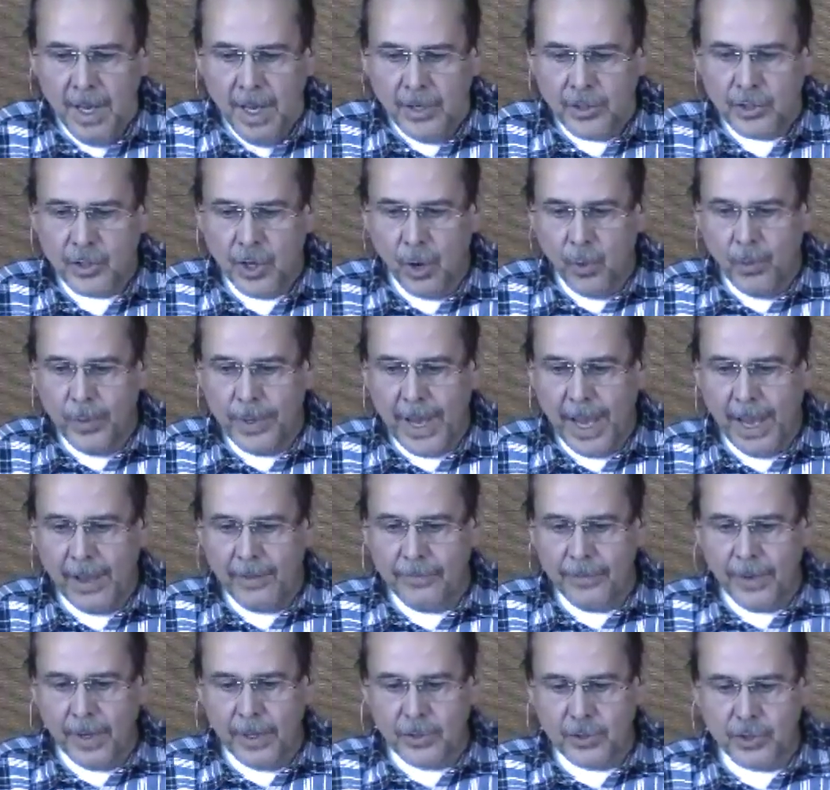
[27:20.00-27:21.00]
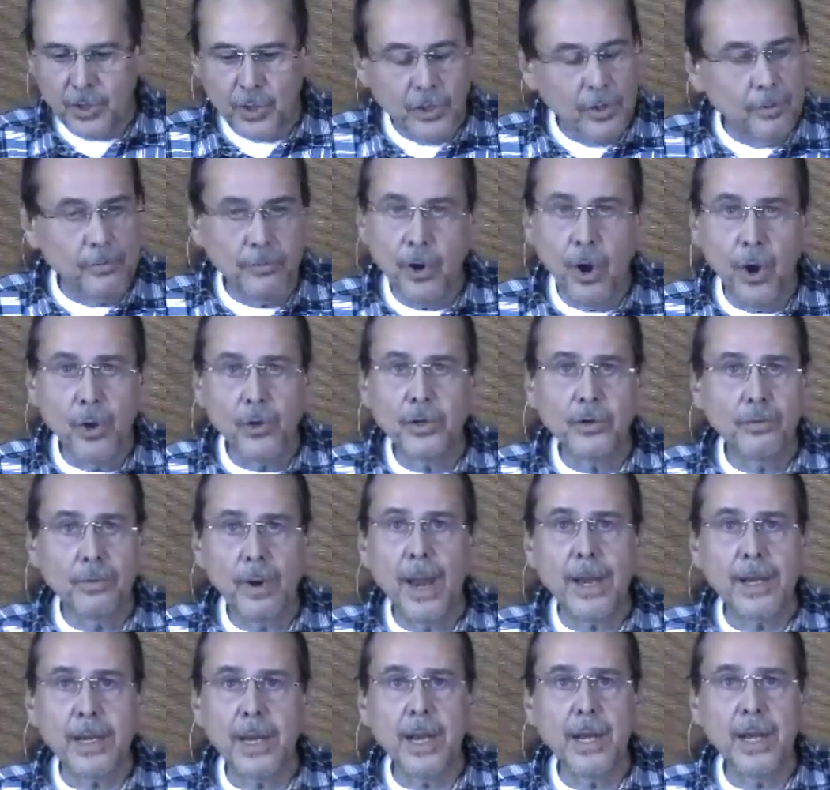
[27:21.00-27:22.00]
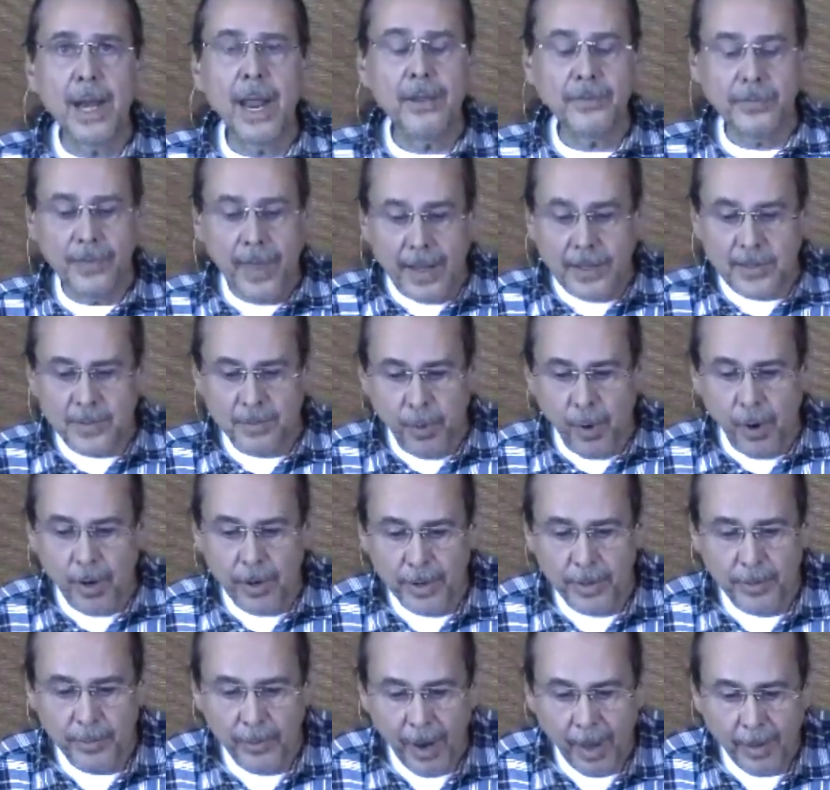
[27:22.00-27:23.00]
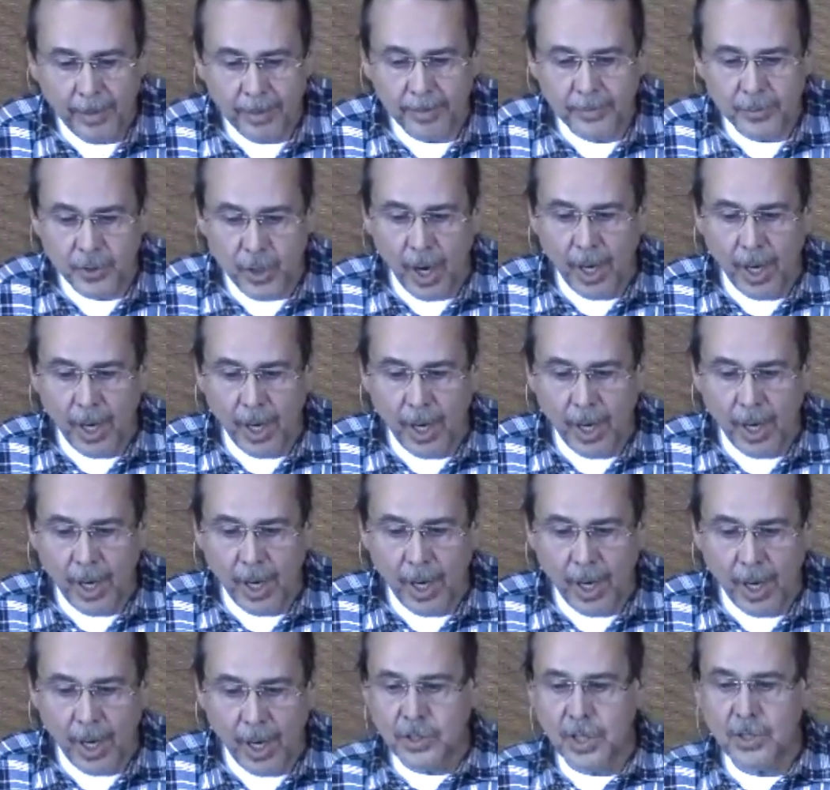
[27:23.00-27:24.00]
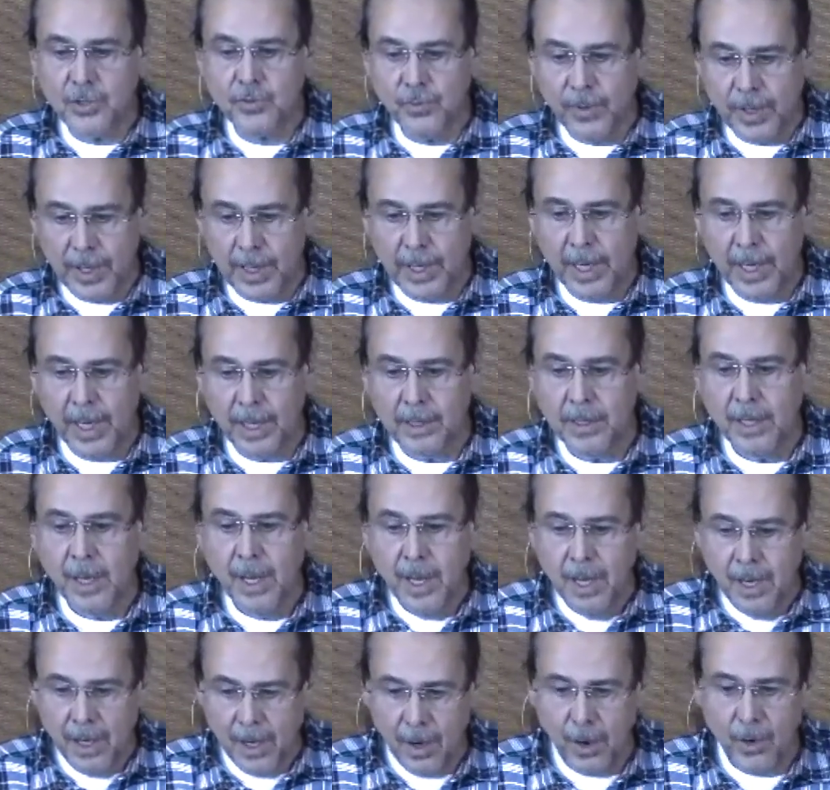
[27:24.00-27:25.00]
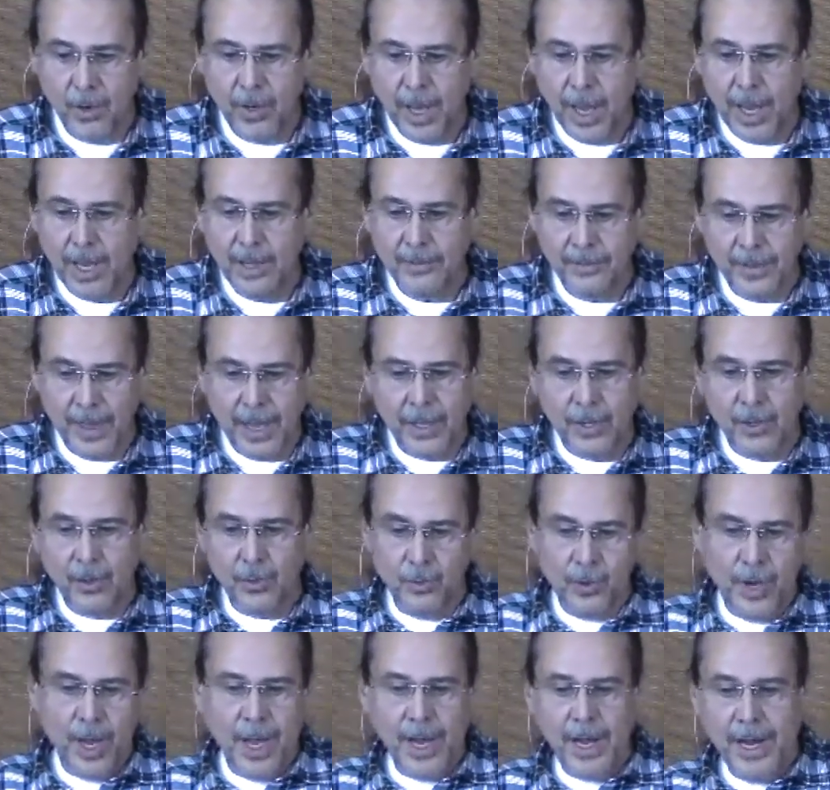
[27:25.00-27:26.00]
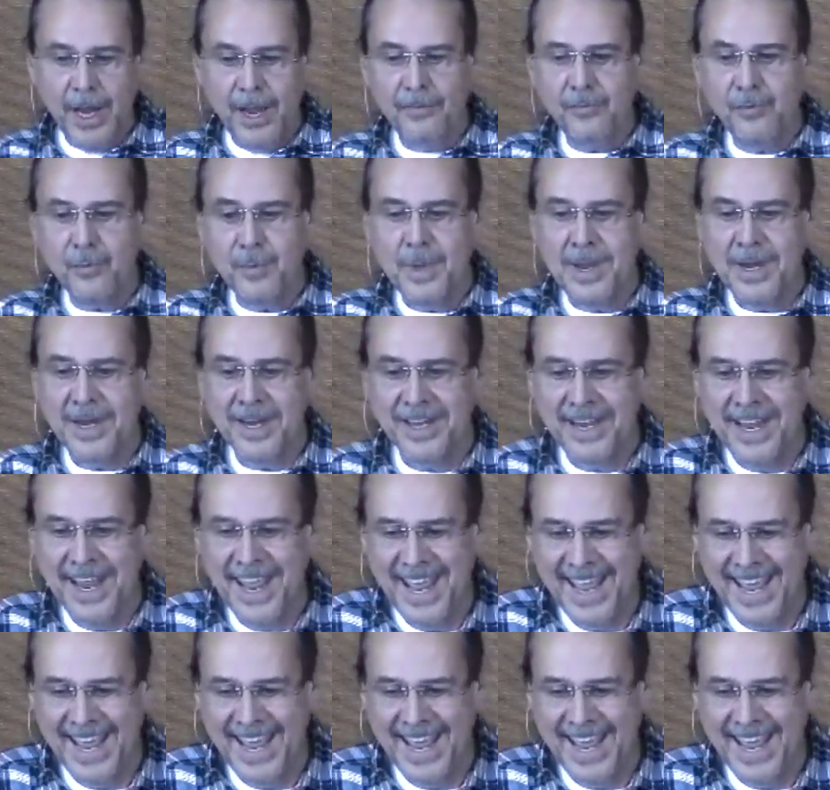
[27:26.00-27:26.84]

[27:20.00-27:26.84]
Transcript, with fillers: so we have, uh, so you know, you're right, and that that's part of the problem, John. It's it's, it's uh, okay. Thank you. We've got a half a minute.